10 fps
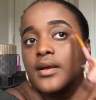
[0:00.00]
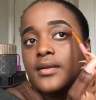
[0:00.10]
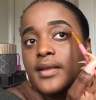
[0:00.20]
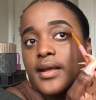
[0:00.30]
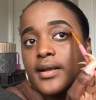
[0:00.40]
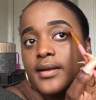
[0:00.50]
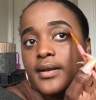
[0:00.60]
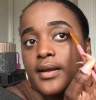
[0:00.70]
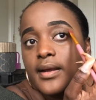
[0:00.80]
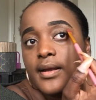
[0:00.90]
Then
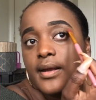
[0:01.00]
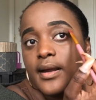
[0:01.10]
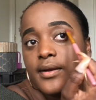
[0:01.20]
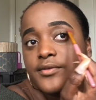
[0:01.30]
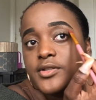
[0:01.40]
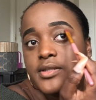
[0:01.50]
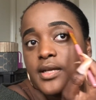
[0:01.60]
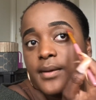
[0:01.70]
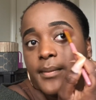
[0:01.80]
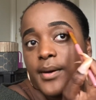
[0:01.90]
I kind of just
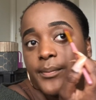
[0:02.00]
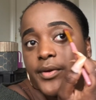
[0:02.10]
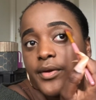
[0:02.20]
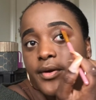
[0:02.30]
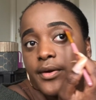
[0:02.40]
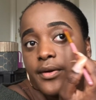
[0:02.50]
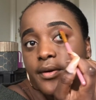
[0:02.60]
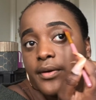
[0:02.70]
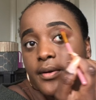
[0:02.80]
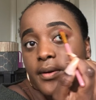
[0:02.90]
come up here
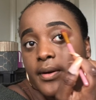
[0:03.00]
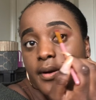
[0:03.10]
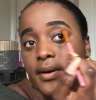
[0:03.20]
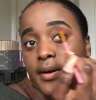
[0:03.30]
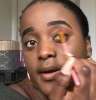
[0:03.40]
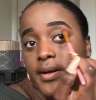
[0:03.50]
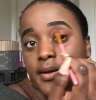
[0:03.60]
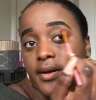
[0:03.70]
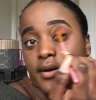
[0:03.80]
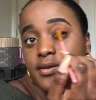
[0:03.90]
and
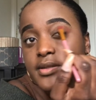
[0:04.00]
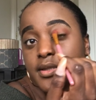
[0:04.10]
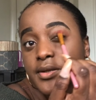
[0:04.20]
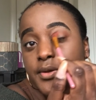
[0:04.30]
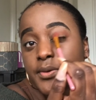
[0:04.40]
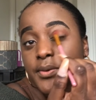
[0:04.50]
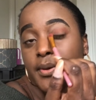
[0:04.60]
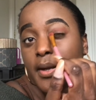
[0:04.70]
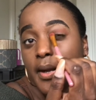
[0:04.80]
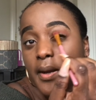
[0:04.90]
continue
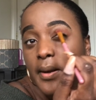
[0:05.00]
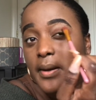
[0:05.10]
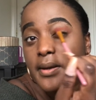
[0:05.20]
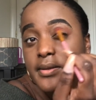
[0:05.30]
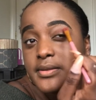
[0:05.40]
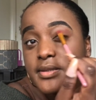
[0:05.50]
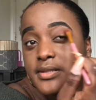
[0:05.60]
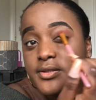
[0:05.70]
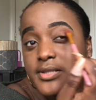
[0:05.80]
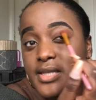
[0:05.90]
into
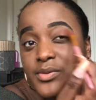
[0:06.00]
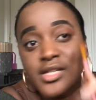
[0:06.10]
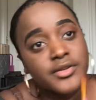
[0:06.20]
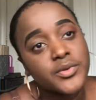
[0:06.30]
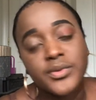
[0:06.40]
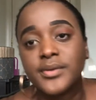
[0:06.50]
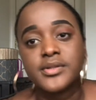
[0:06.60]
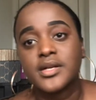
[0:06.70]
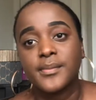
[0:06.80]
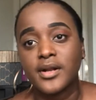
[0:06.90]
this crease. I wish I knew the
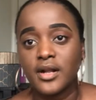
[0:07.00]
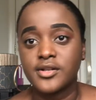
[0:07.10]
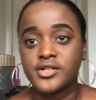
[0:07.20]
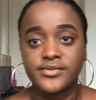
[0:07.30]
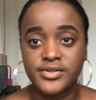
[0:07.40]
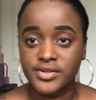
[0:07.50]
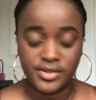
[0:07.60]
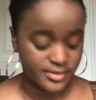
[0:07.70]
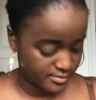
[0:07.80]
terminology of this shit.